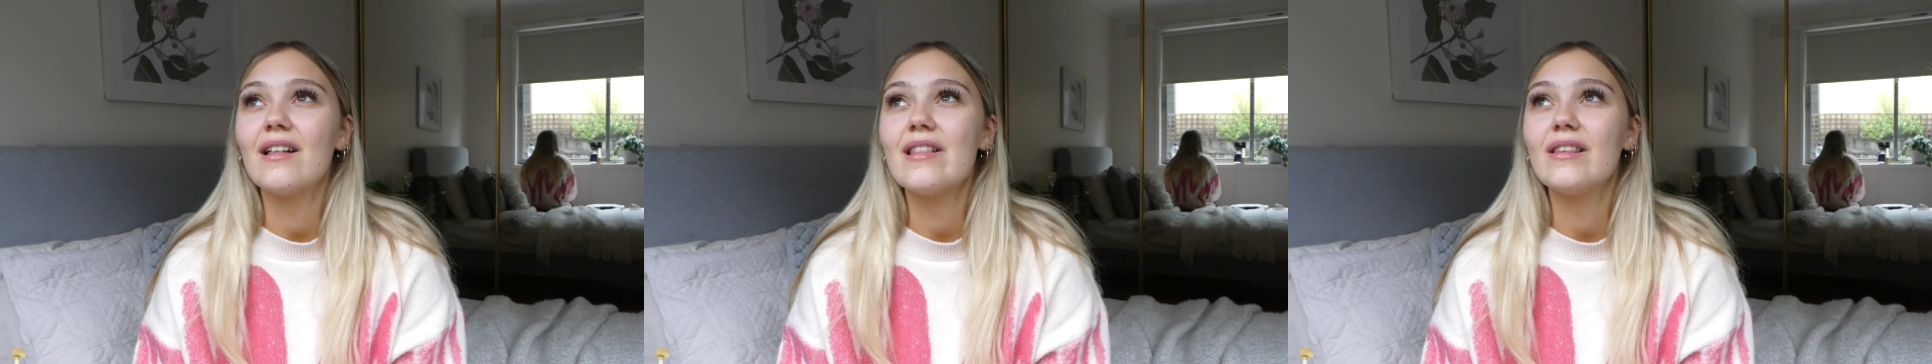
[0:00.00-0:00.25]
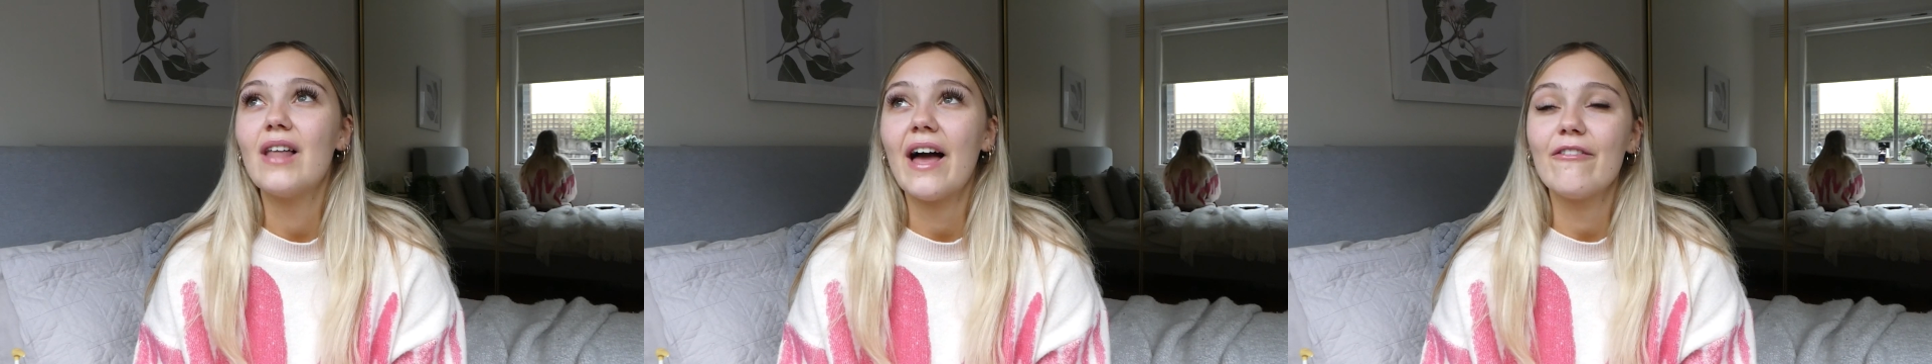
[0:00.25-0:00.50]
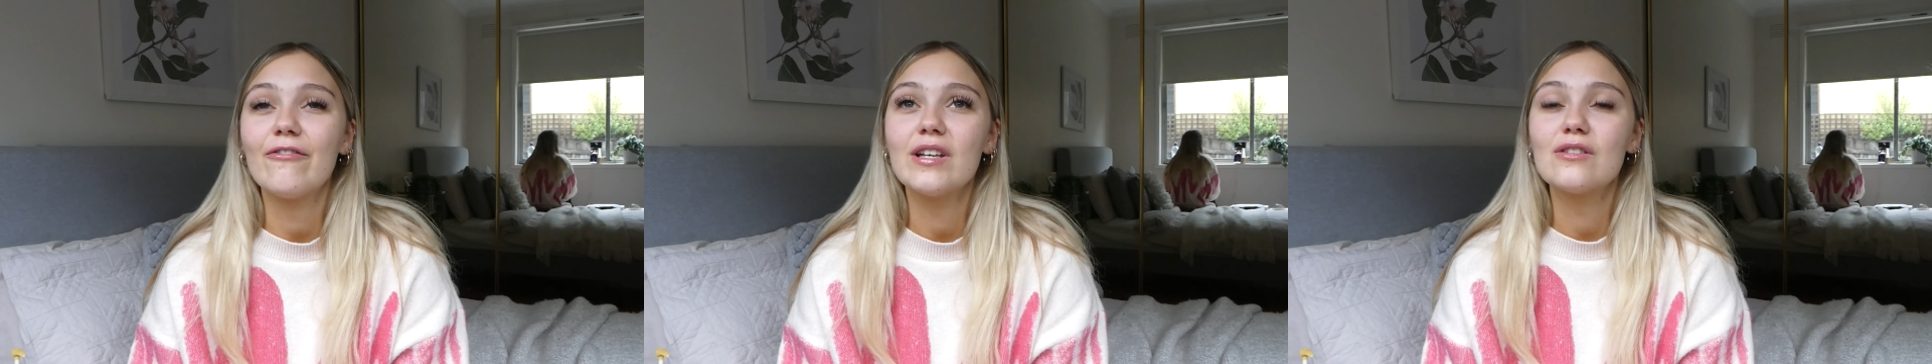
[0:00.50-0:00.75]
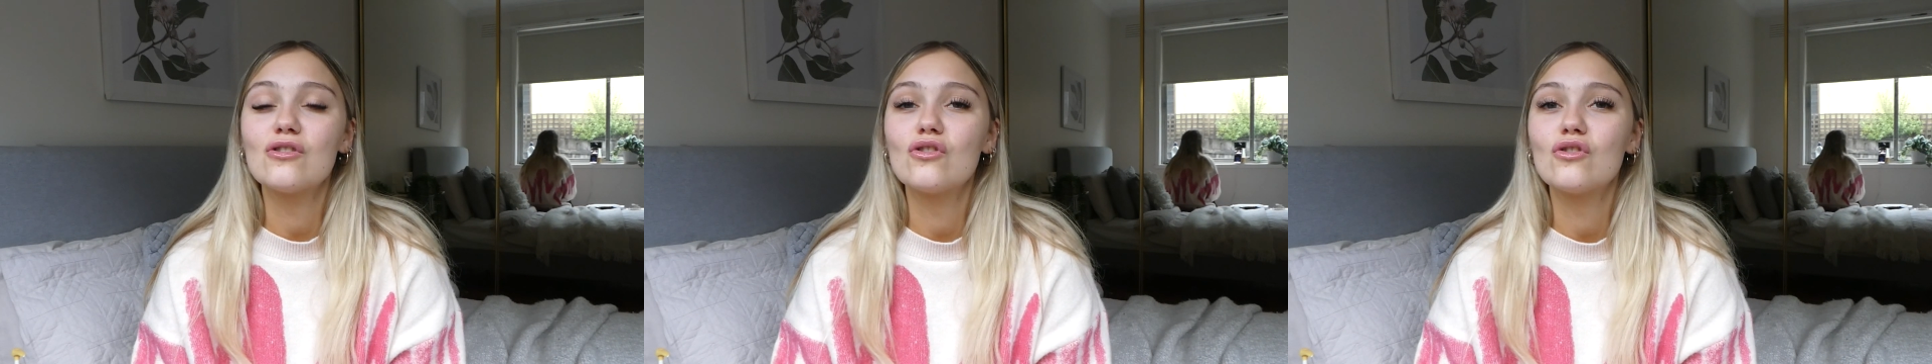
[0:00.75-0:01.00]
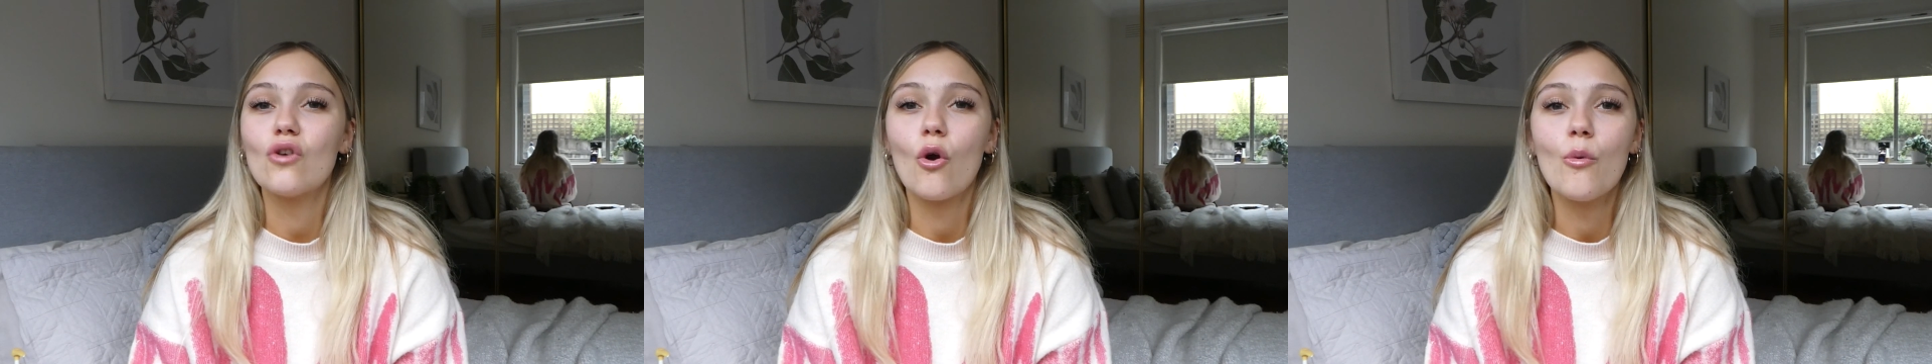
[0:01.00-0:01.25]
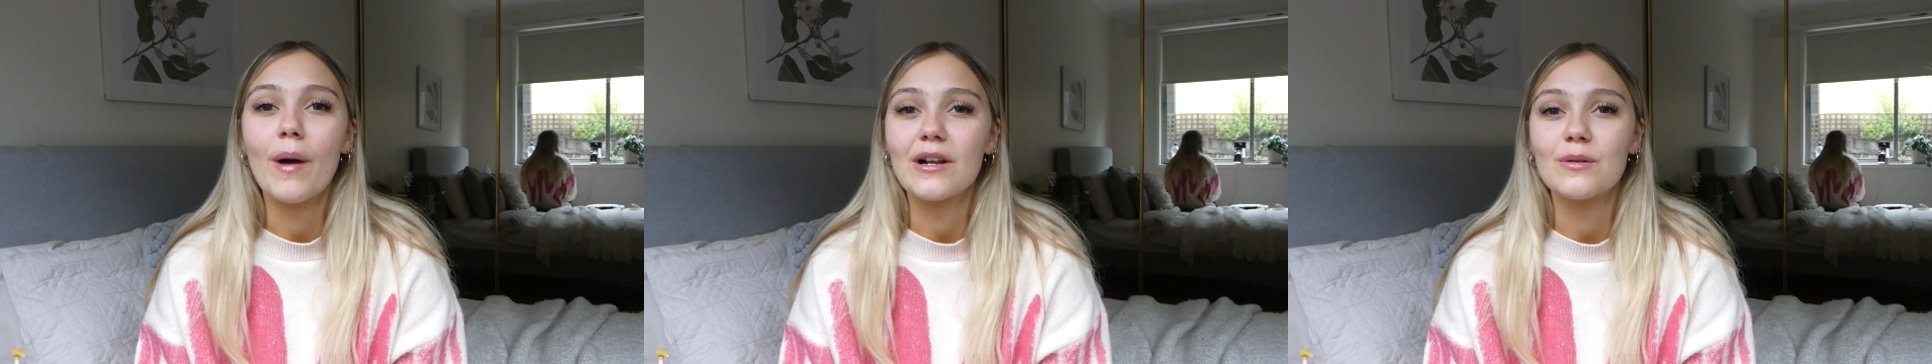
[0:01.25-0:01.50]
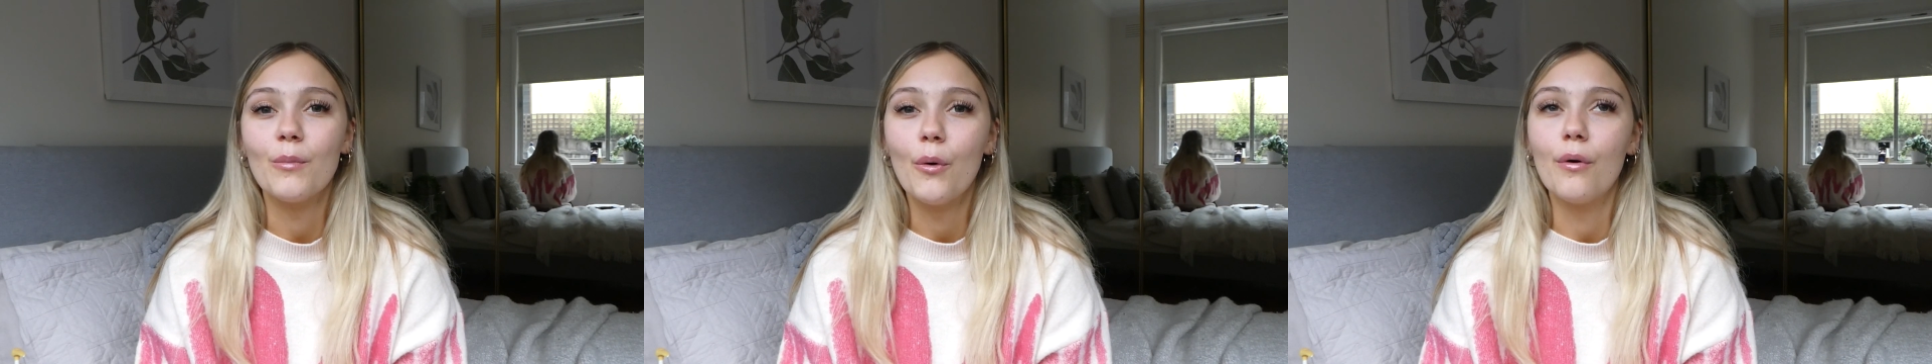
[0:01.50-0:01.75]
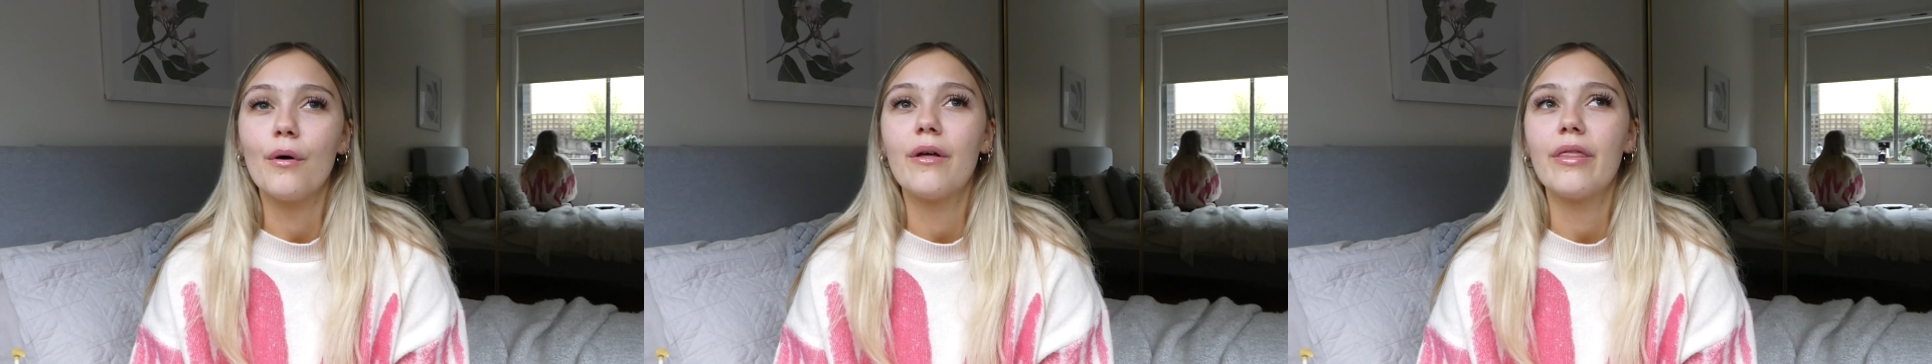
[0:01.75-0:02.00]
life is so much
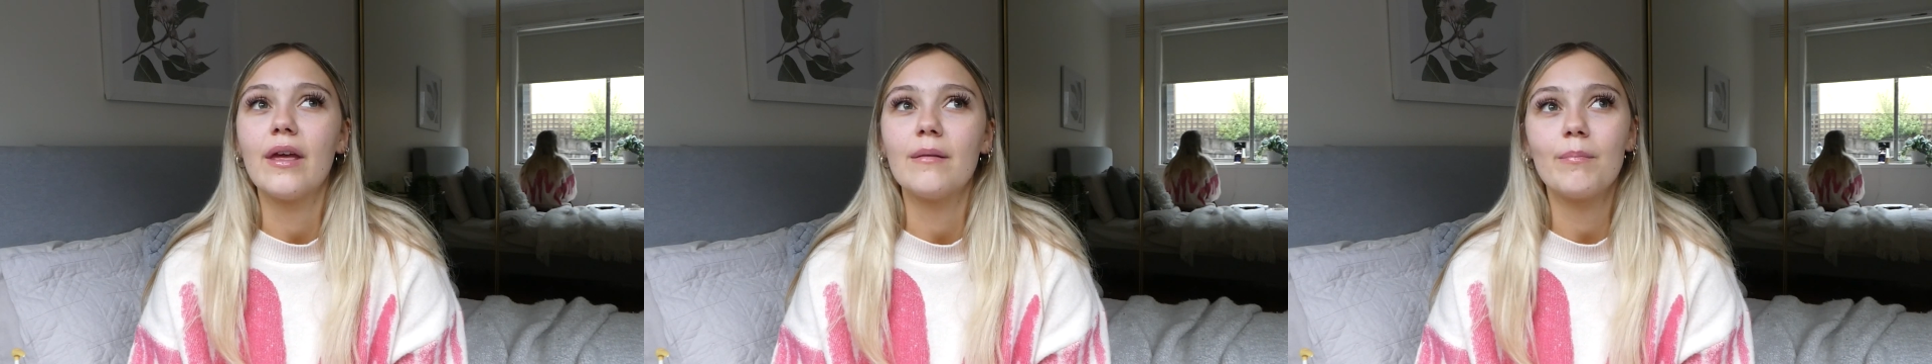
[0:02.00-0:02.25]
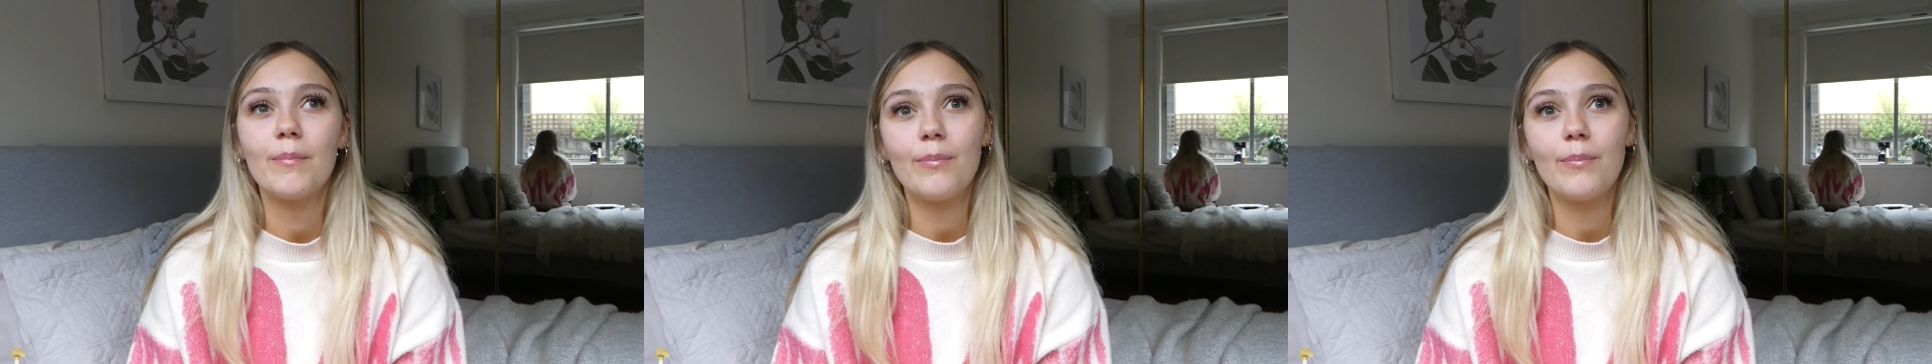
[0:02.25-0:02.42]
more than